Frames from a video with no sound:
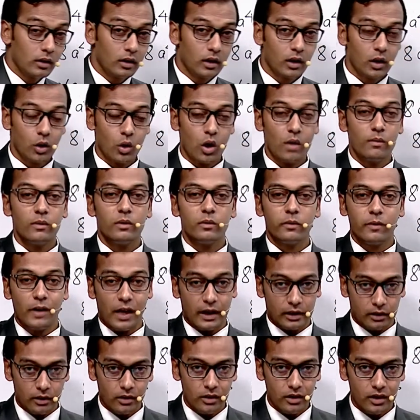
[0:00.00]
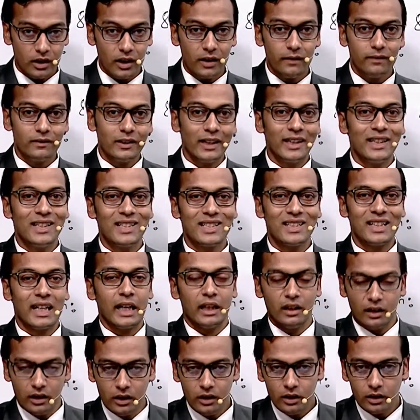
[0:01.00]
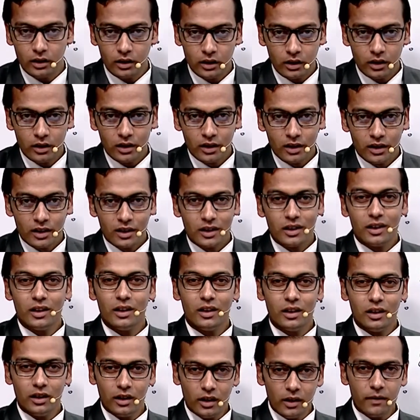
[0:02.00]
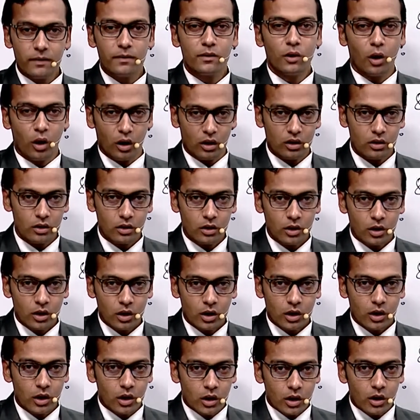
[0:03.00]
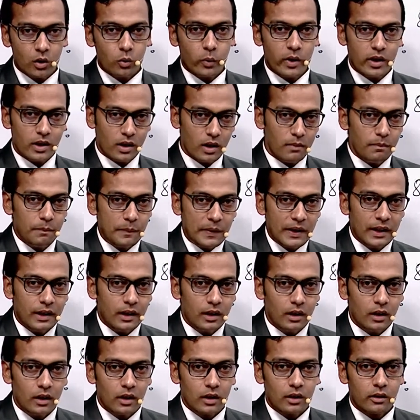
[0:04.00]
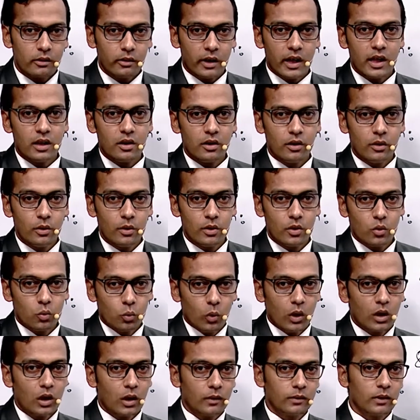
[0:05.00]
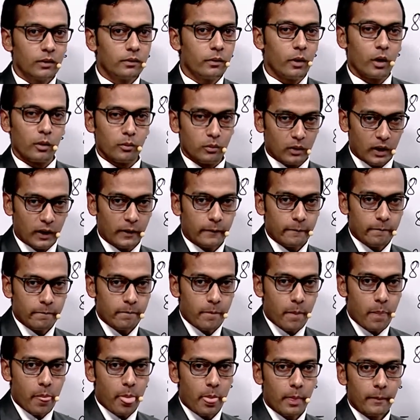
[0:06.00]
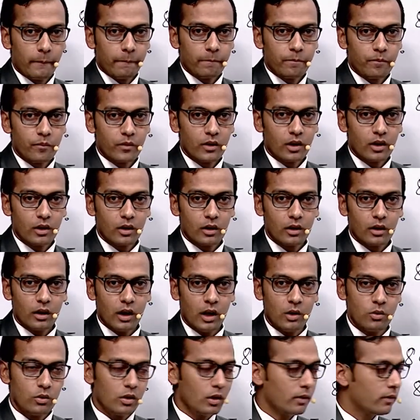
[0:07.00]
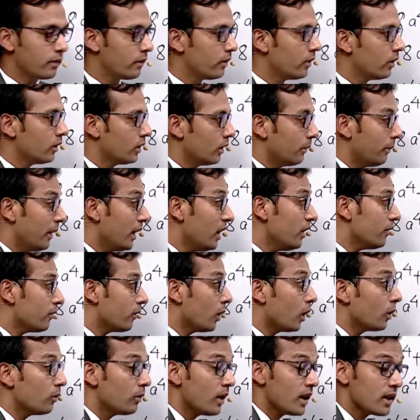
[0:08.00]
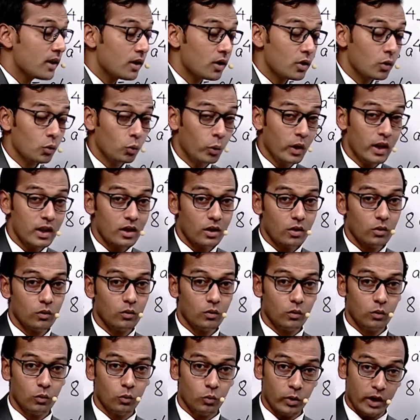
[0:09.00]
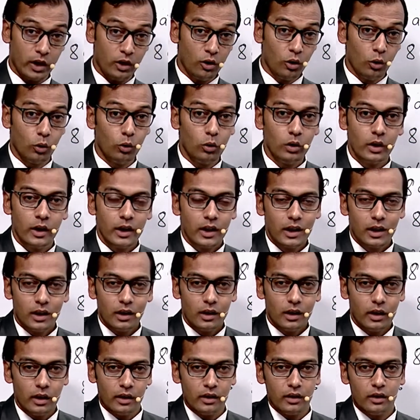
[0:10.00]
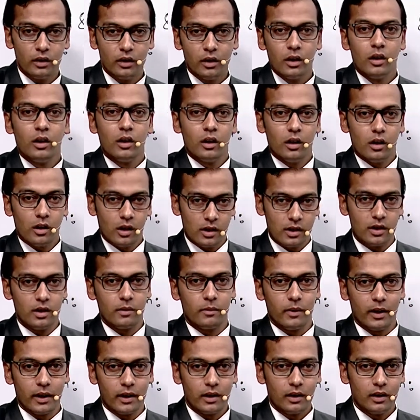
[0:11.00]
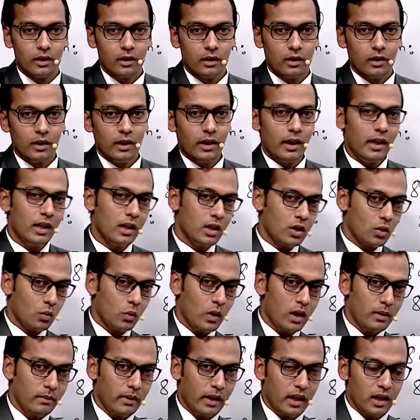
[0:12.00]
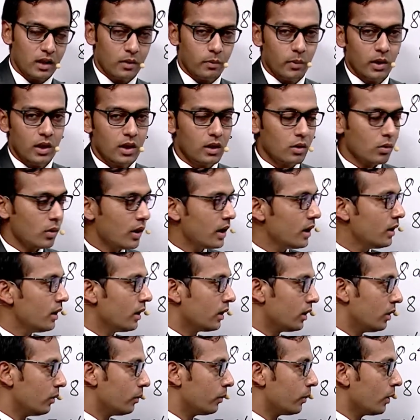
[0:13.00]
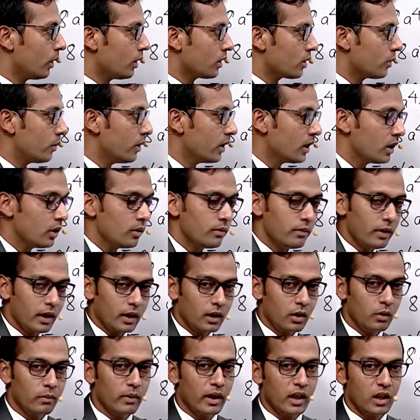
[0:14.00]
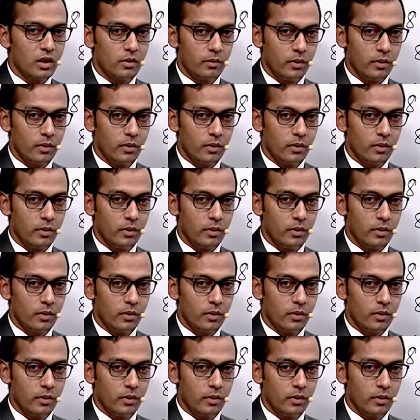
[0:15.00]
common factor if there is any. If not, we simply try to use one of the formula out of the many formulas which we know in algebra. A square minus b square, a cube plus b cube, a cube minus b